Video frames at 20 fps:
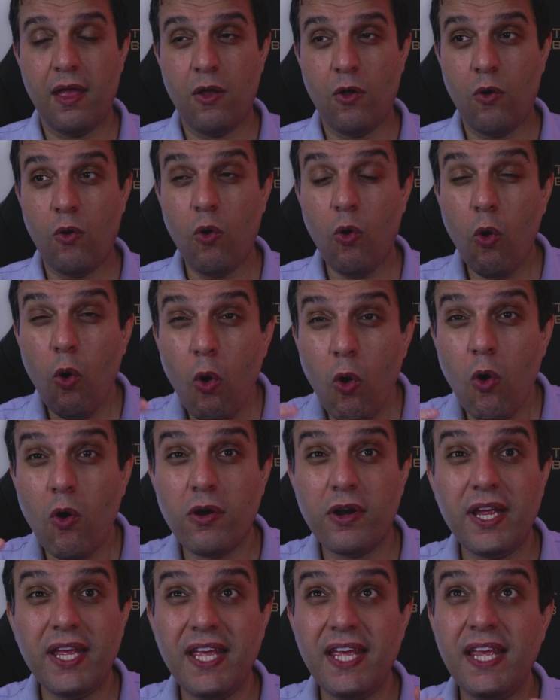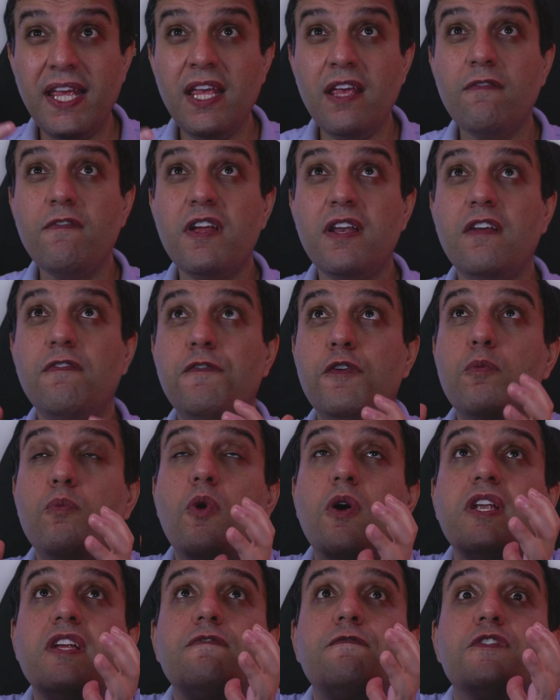Or even if you
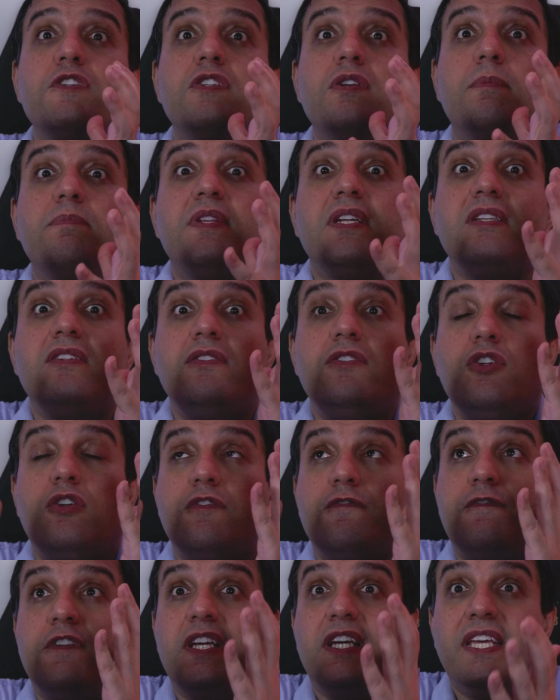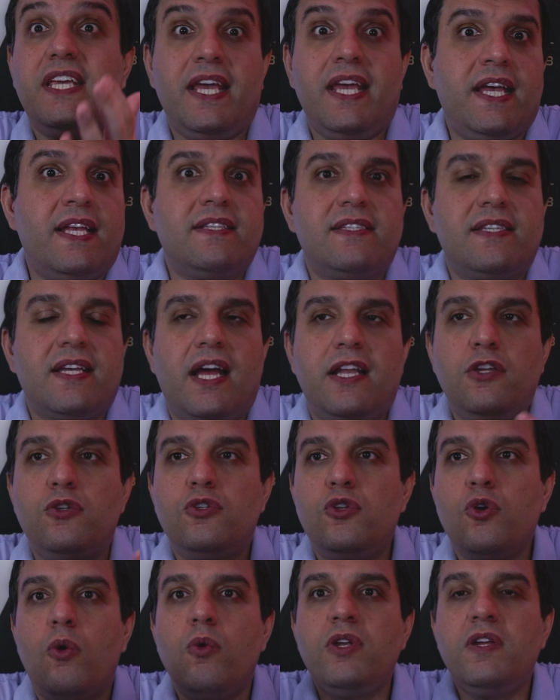want it for something just for the kids and you
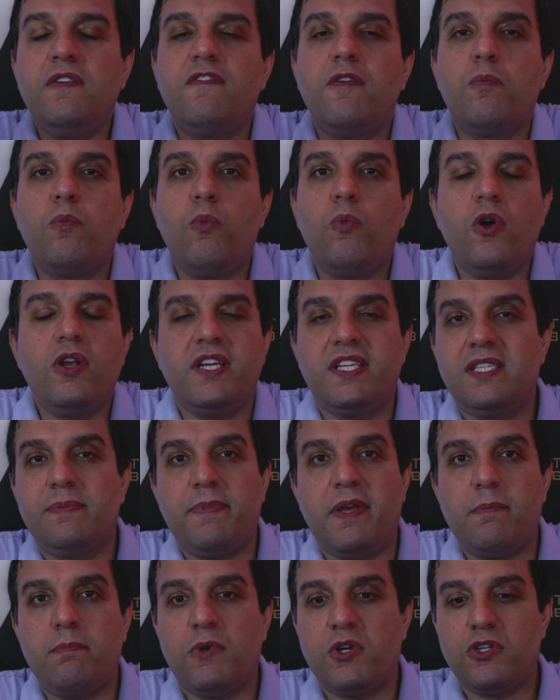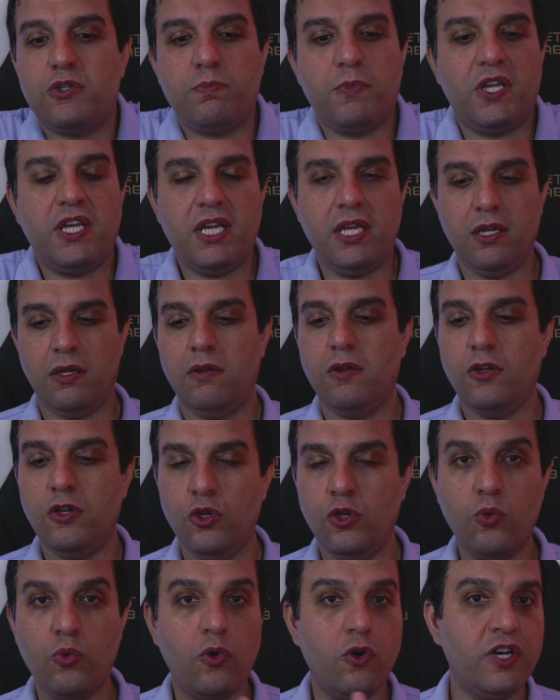don't even want to spend much money,
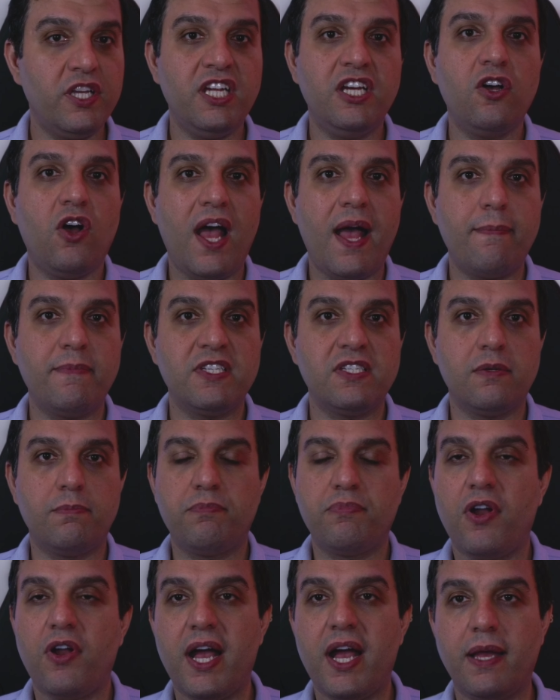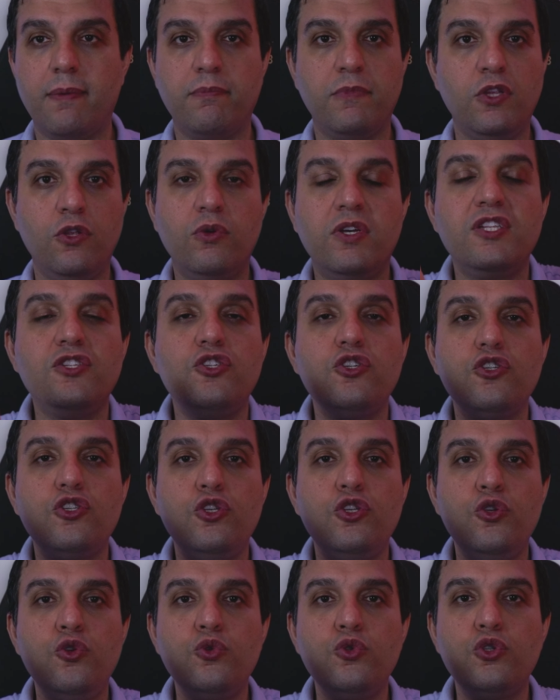you already got Amazon Prime, you can just
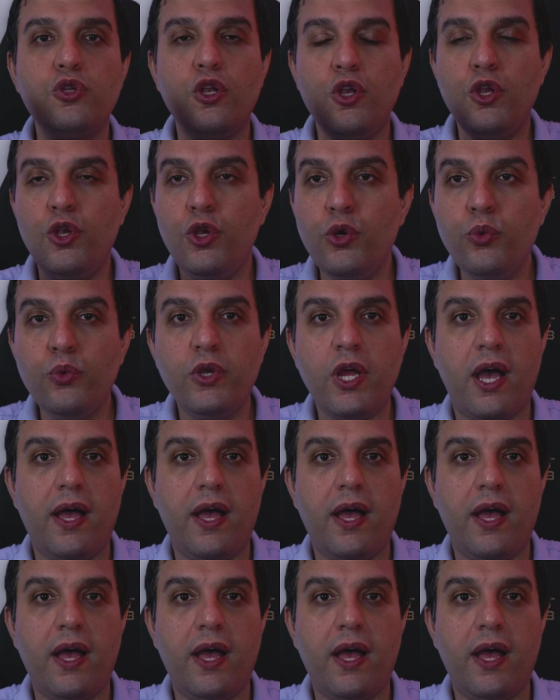use Luna.